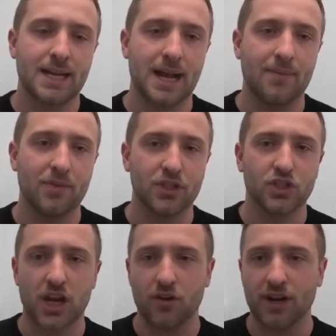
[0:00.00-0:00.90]
that's
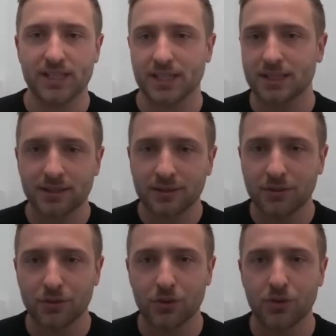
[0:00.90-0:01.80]
generated
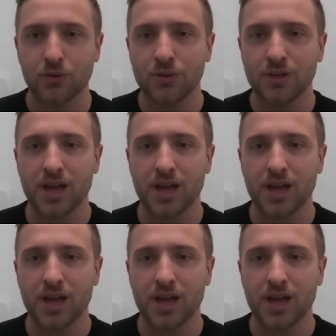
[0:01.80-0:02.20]
through